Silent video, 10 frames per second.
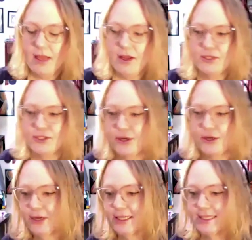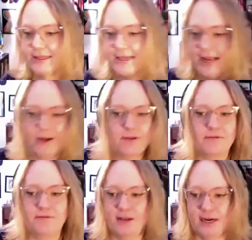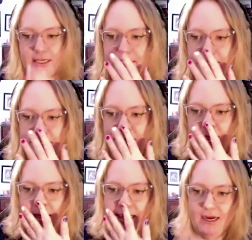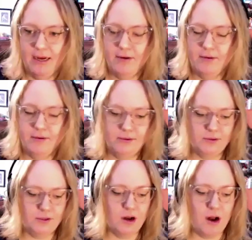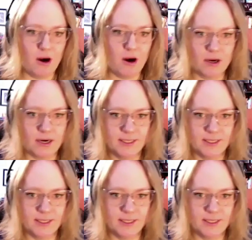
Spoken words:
so it's at the end of the Flux arc.